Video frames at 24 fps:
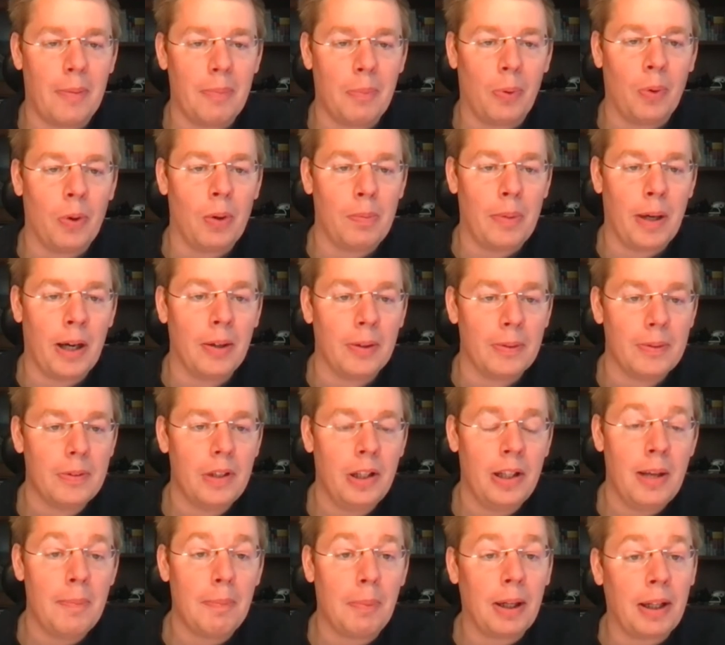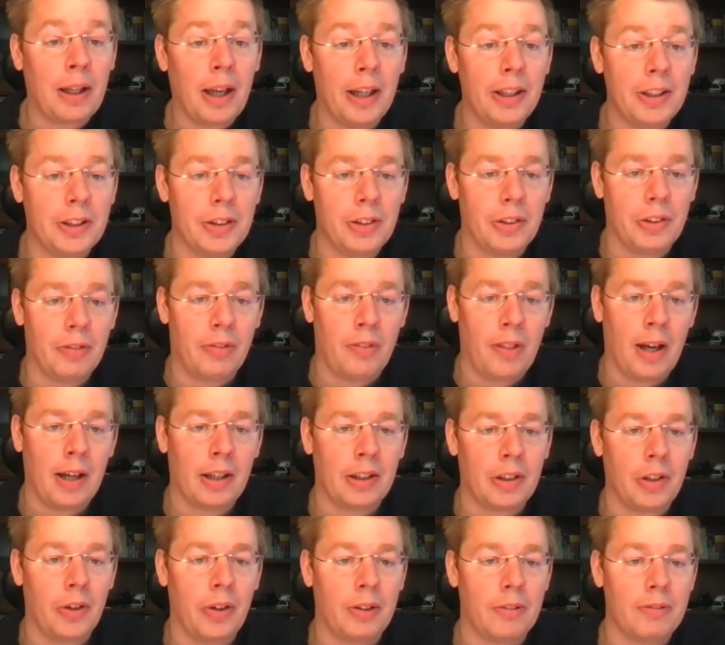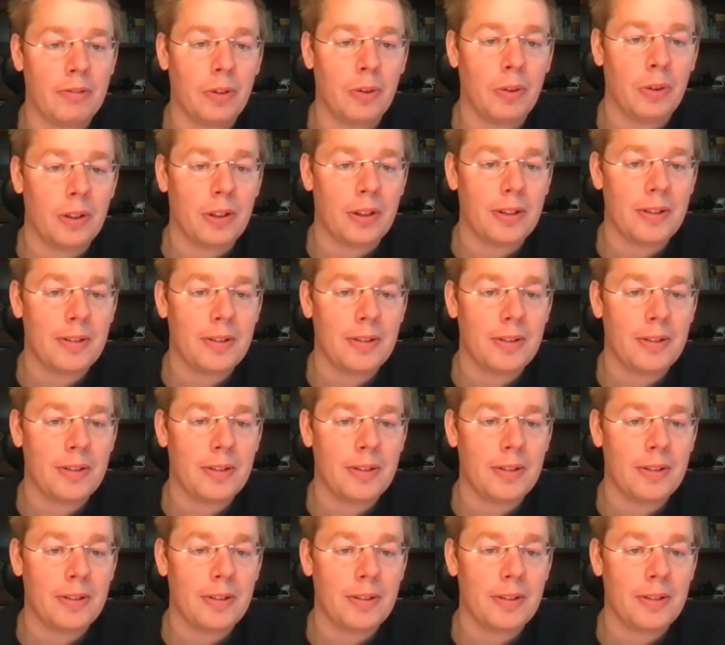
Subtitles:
more about and the implications of that going forward.